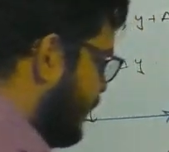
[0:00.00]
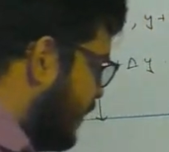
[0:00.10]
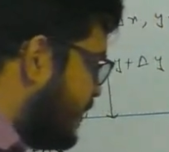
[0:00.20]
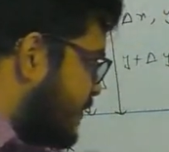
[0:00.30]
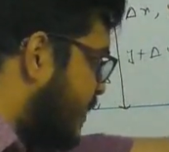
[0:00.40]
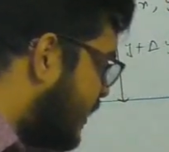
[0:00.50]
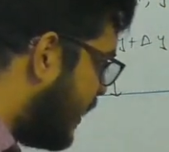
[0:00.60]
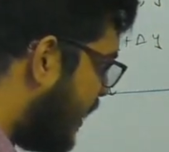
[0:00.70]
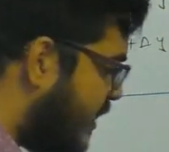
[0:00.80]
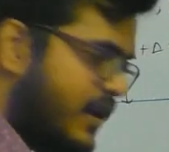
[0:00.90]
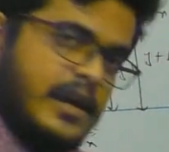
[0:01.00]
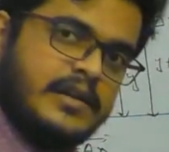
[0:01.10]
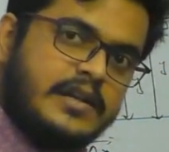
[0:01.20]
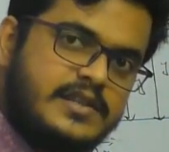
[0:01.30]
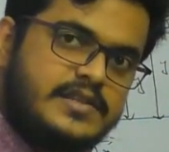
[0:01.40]
This straight line
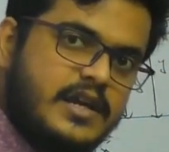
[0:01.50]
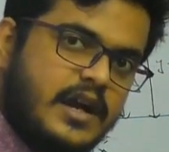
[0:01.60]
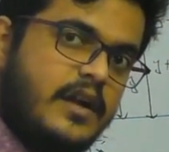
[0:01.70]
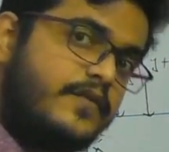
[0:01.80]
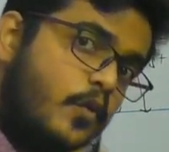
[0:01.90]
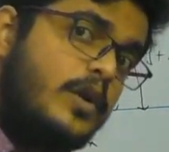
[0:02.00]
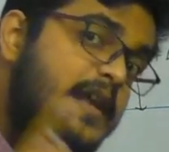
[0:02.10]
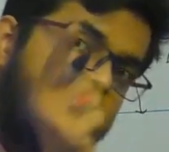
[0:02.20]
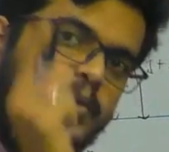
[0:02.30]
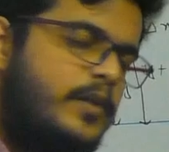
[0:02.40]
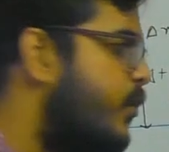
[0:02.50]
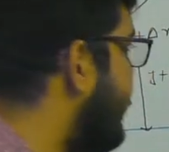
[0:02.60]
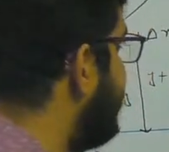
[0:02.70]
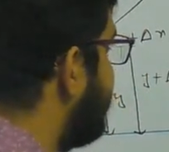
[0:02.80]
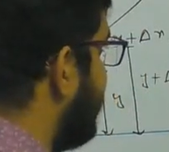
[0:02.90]
touches the curve only at 1
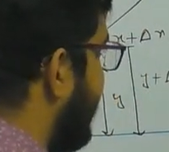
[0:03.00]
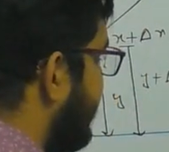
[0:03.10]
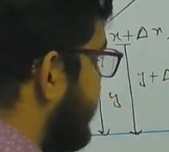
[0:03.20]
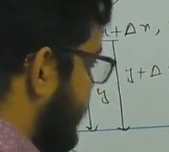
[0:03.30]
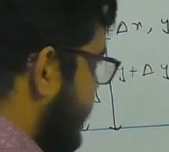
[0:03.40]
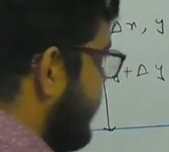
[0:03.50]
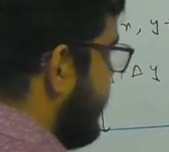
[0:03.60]
point, like this.